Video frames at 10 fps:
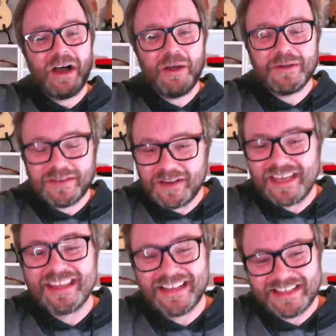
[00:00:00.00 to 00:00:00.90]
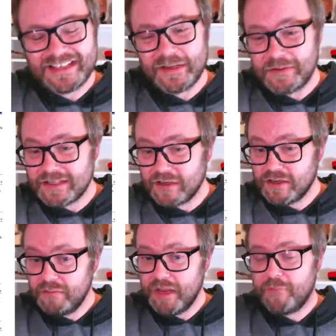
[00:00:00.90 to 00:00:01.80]
I was thinking that too. So
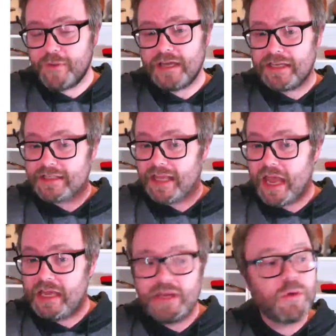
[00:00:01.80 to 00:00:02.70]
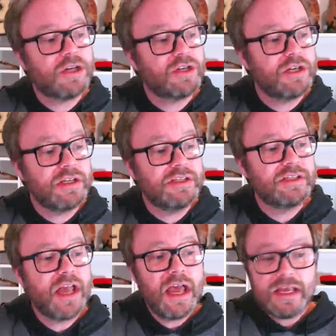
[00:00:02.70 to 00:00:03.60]
don't be afraid, ask any
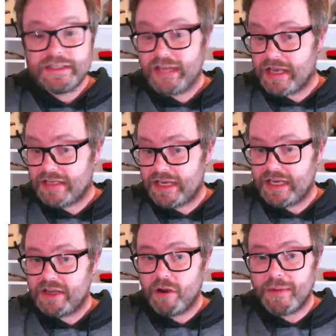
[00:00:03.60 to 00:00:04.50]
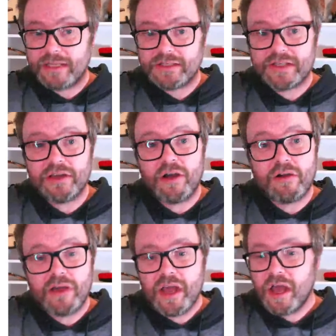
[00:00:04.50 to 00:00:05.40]
questions, send any comments
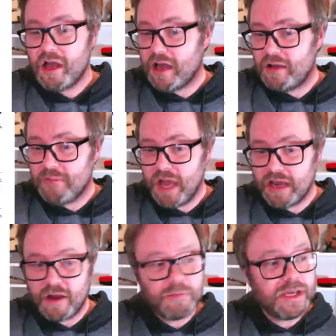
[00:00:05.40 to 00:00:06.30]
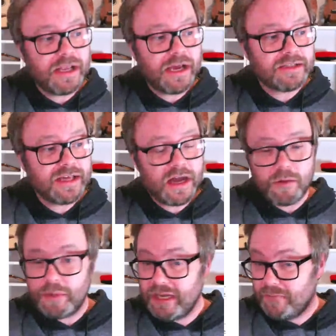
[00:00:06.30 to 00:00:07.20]
along, and I'll be glad to
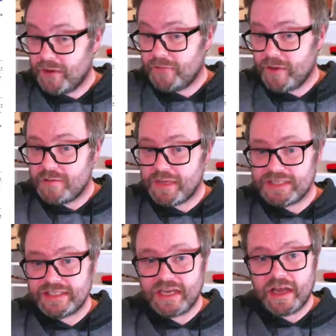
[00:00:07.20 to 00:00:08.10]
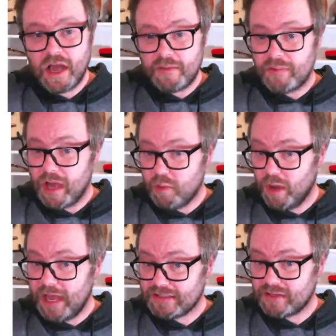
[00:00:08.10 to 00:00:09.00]
help. And even if I miss it,
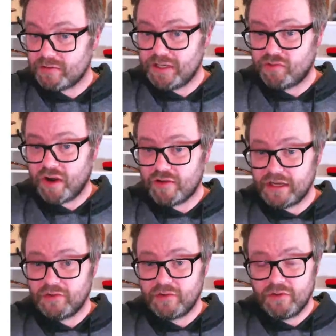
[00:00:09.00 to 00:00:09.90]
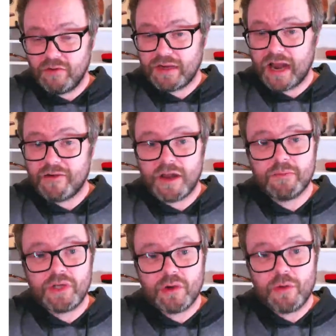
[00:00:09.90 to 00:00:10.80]
Esther, Indrani or Karen,
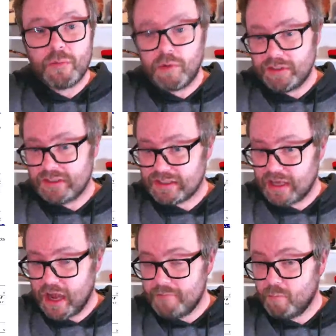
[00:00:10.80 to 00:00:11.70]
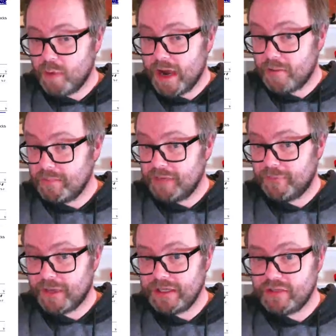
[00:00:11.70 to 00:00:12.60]
I'm sure will help me
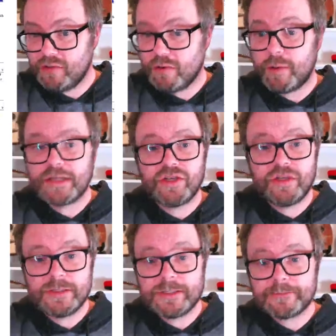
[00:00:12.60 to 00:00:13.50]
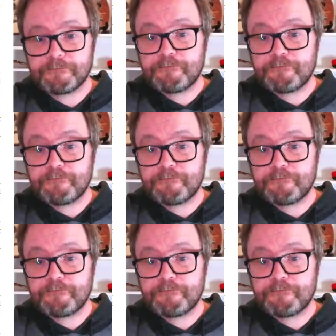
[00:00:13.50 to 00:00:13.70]
find your questions.